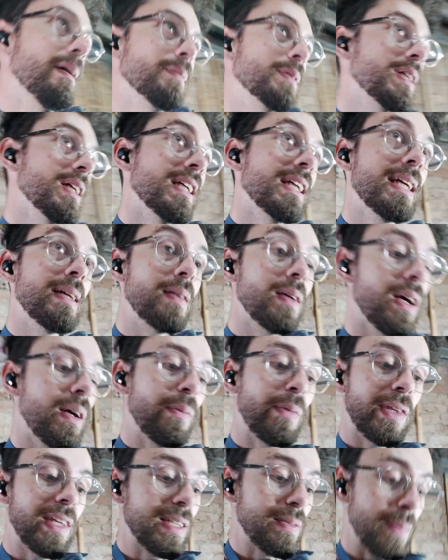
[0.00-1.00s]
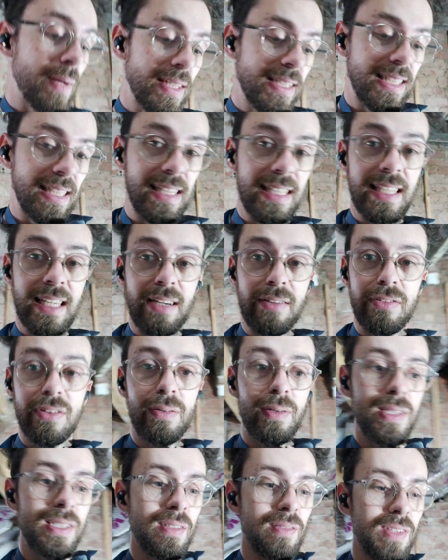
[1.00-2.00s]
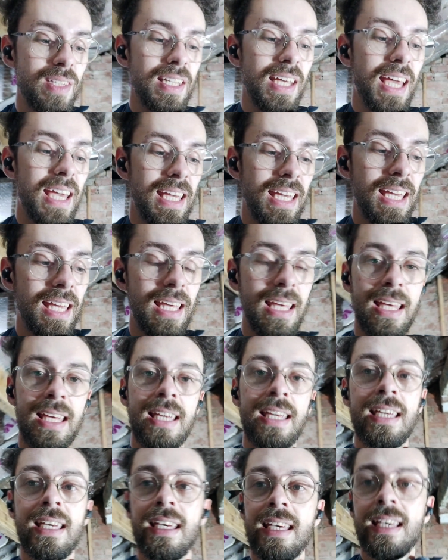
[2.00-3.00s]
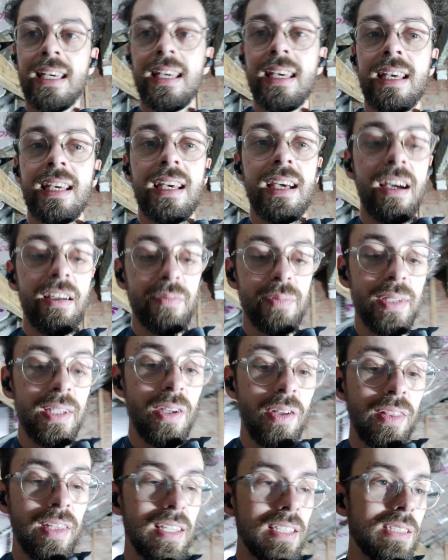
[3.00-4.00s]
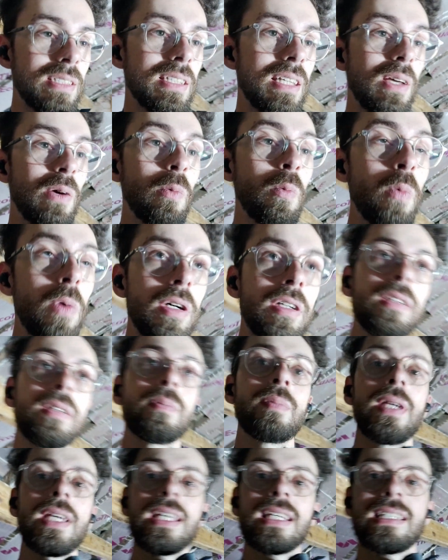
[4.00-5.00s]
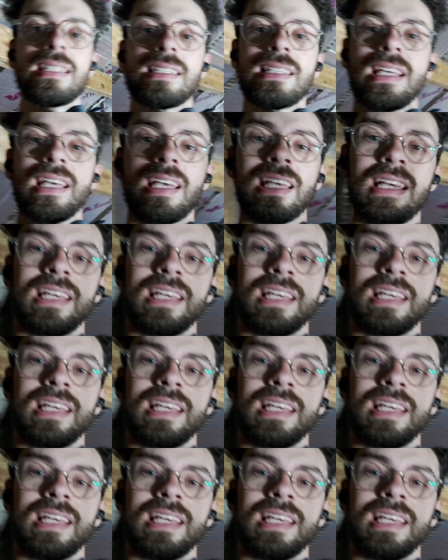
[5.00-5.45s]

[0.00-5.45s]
I'm just going to keep going with this basically now for the rest of today. I've been on this one piece